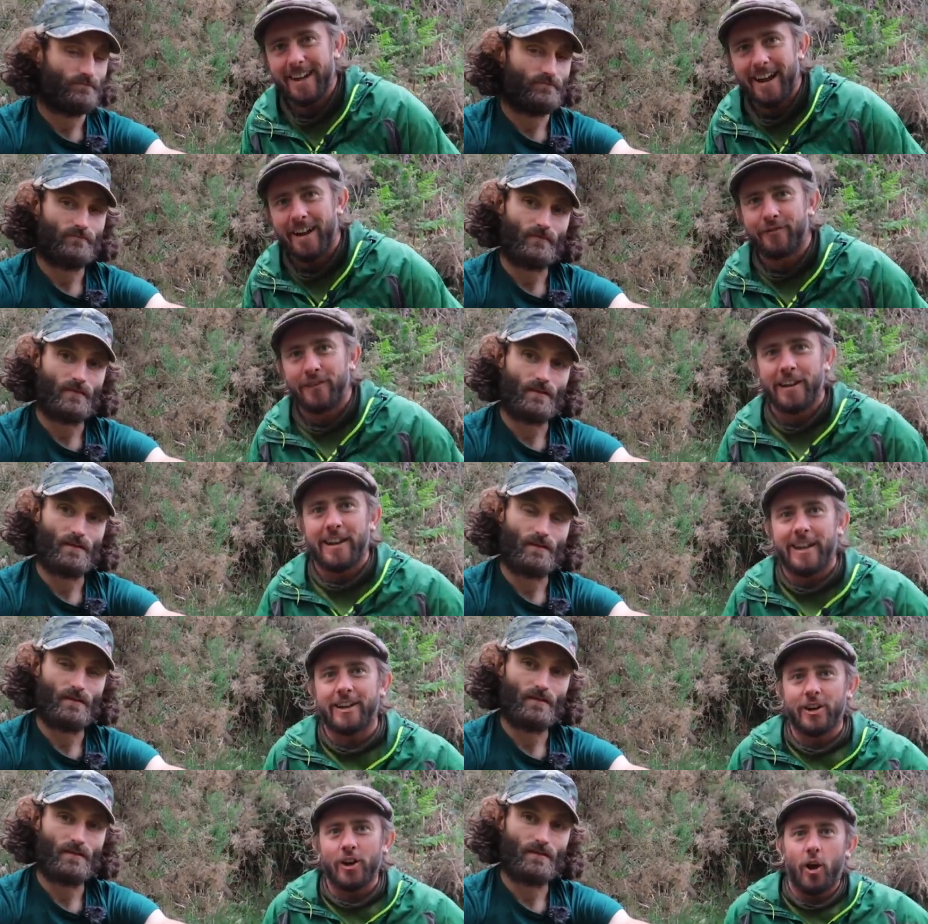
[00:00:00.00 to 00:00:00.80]
Speaker 1: I feel
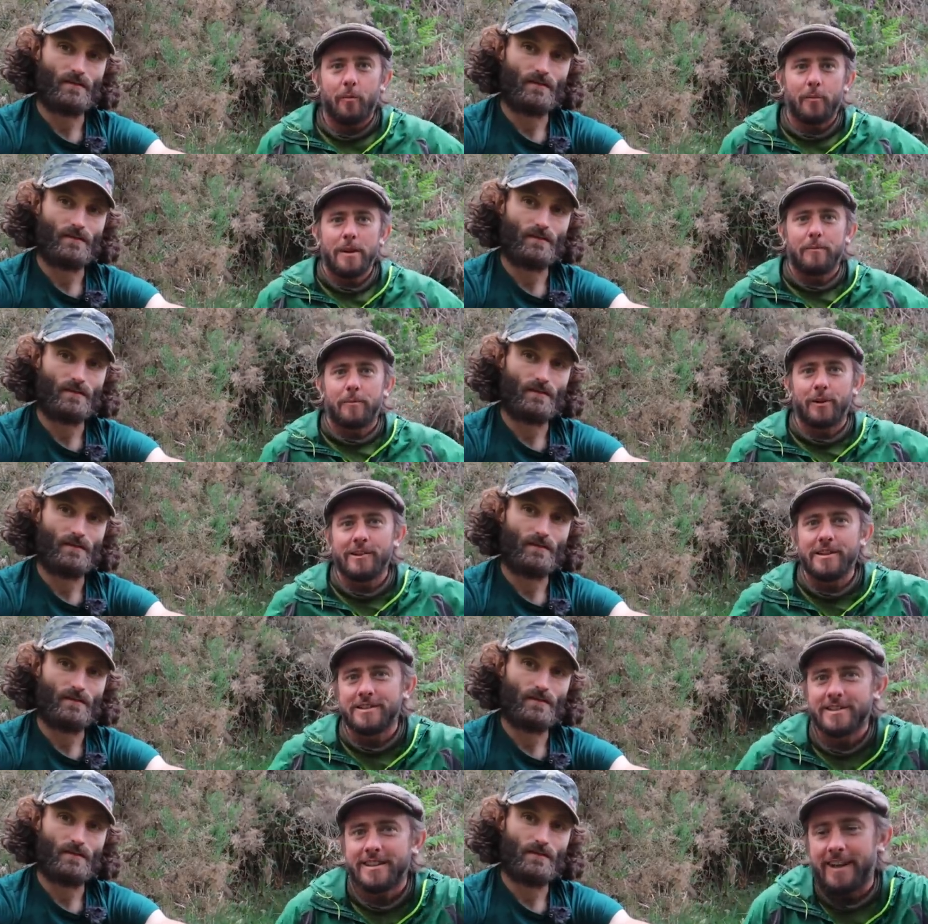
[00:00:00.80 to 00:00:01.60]
like a lot of people are
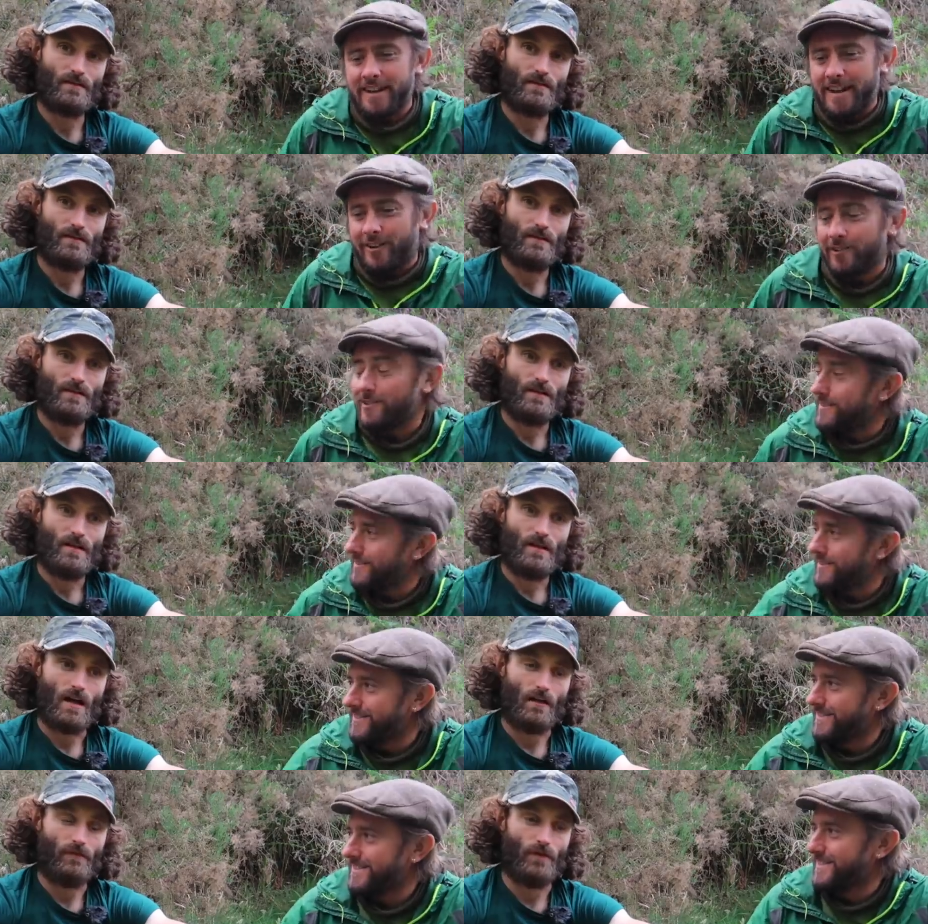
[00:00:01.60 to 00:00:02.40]
into that now.
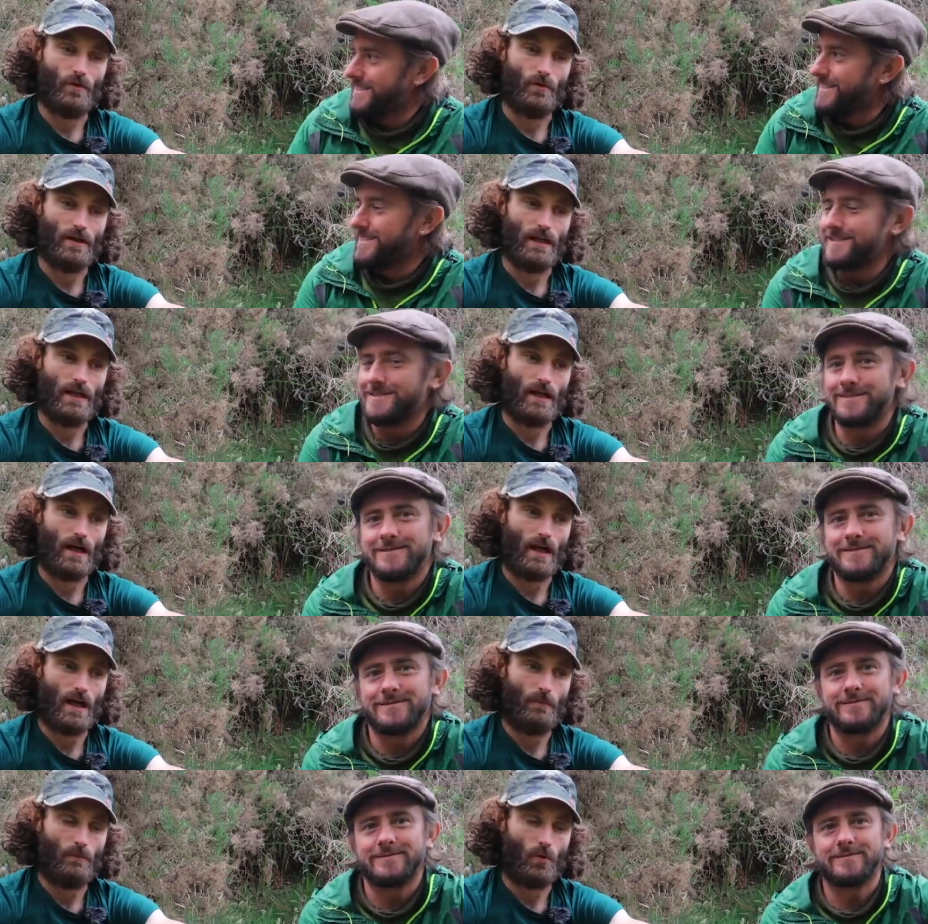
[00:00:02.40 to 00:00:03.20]
Speaker 2: I feel we hit a
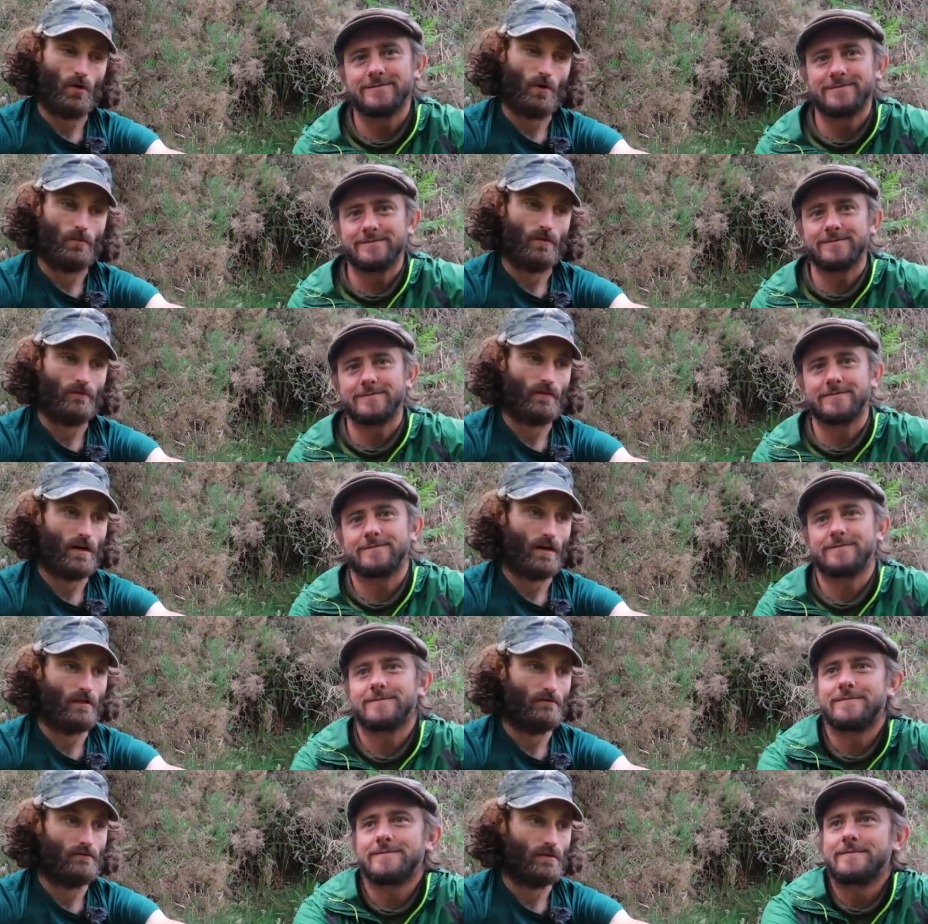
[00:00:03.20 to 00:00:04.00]
high point with
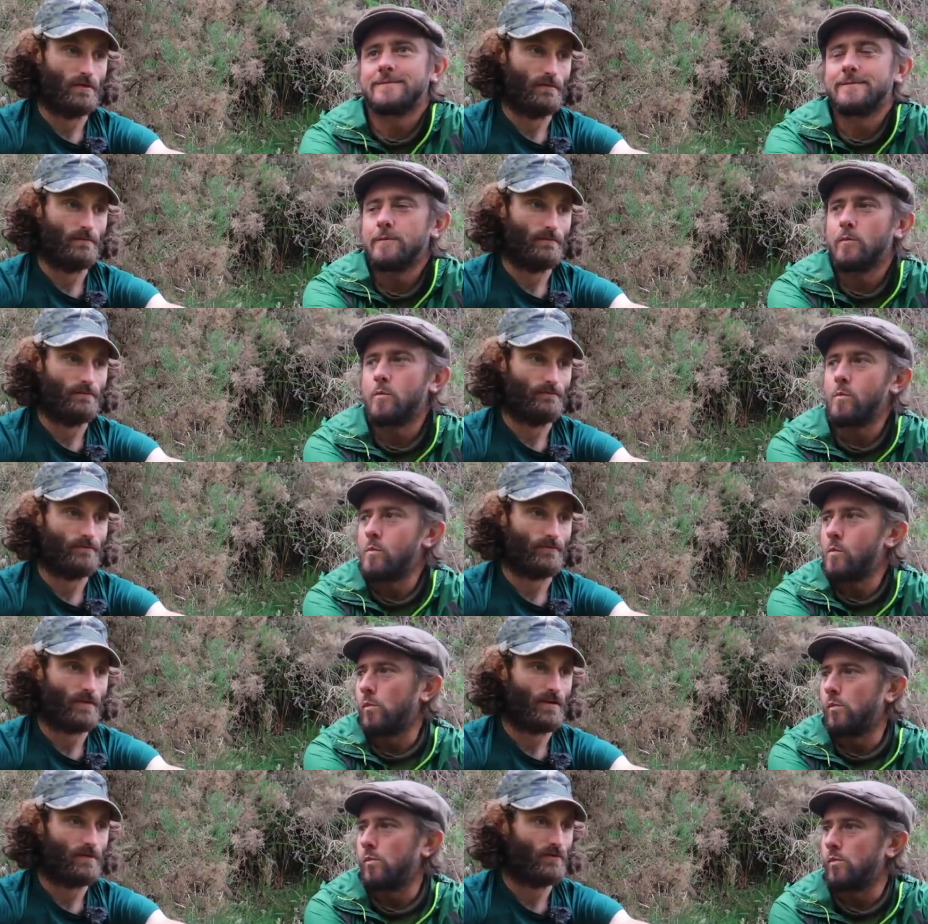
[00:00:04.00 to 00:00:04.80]
our
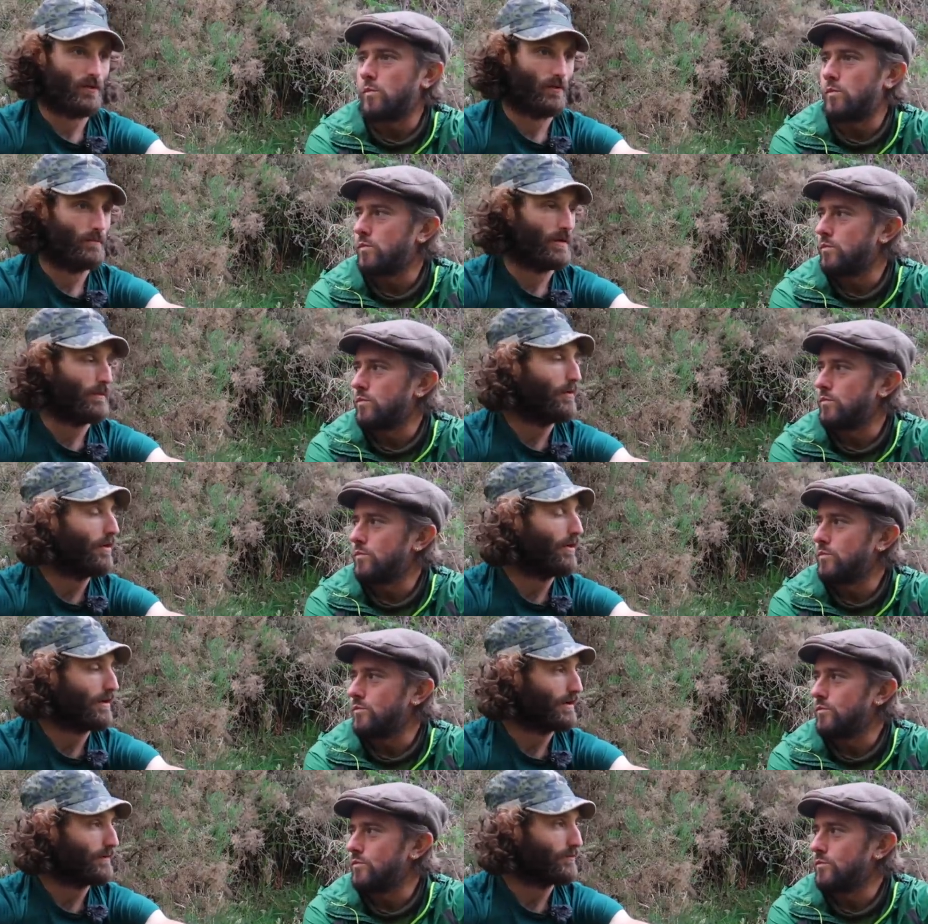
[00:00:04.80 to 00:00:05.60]
zombie
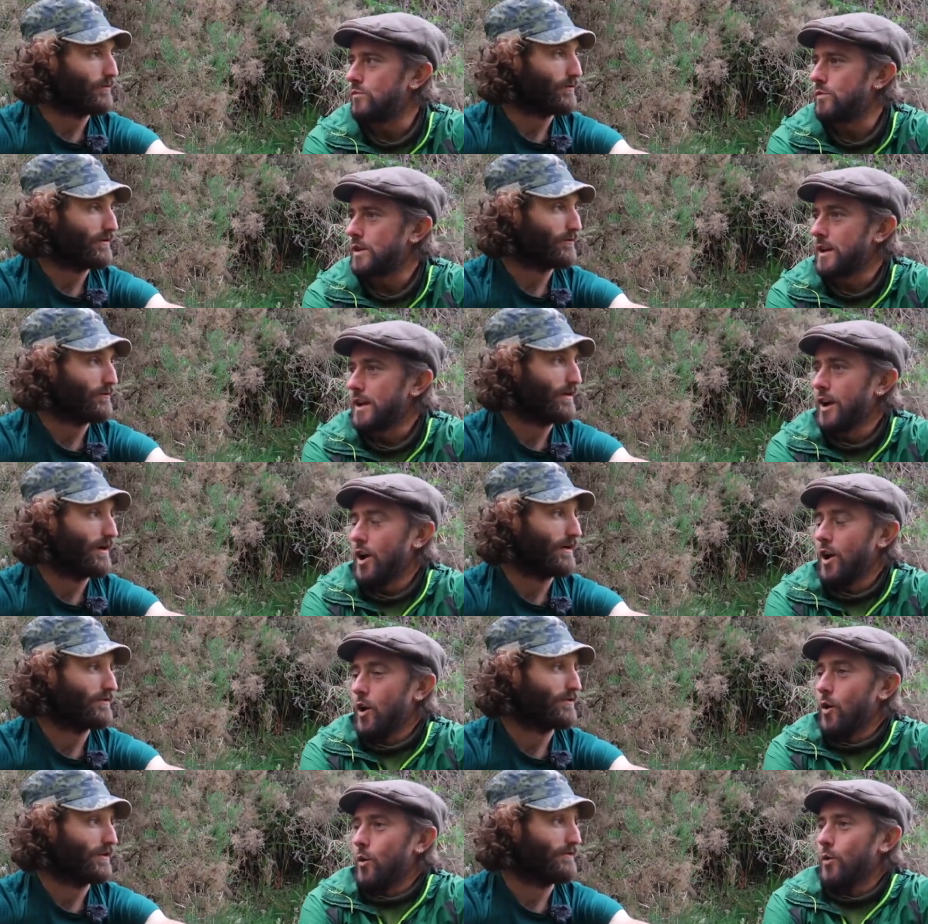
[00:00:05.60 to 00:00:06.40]
apocalypse one as
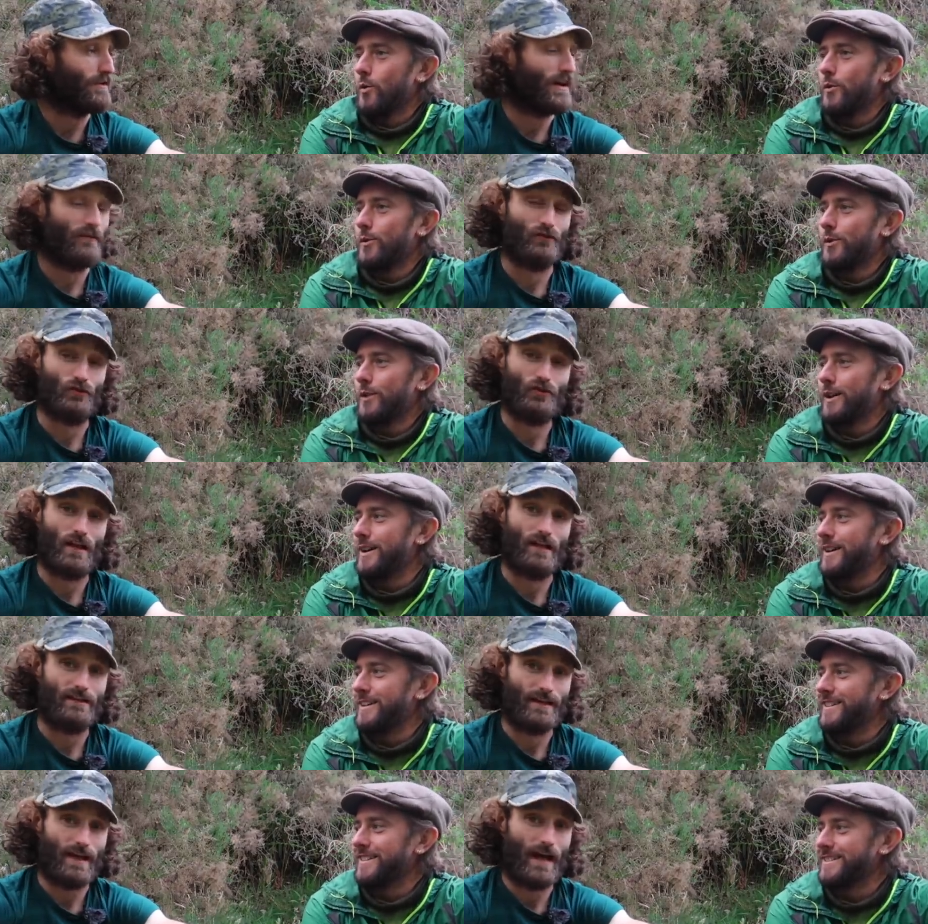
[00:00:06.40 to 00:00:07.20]
well. So if you haven't
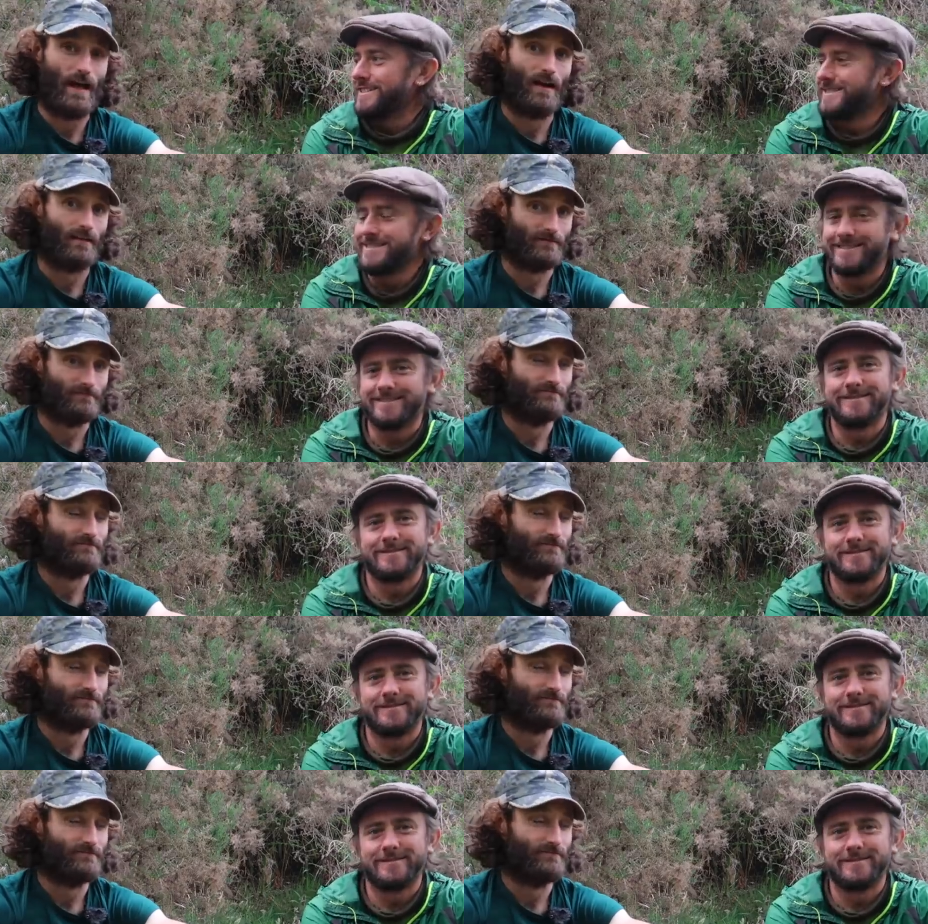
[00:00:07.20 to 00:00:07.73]
checked it out,